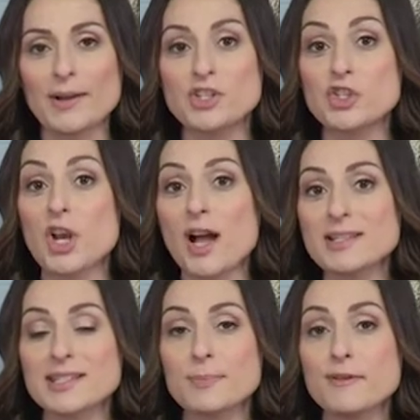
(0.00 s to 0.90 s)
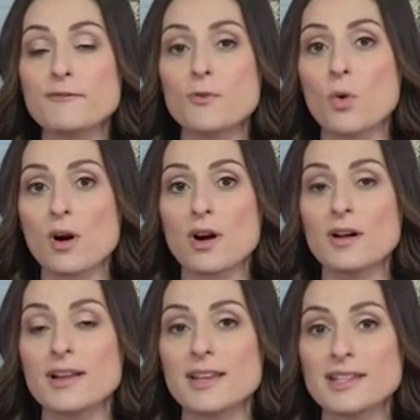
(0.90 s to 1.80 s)
adjust
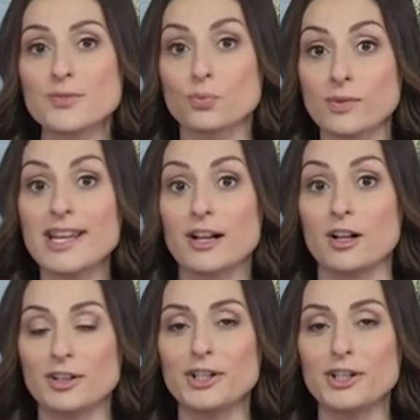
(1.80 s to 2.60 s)
before it's real.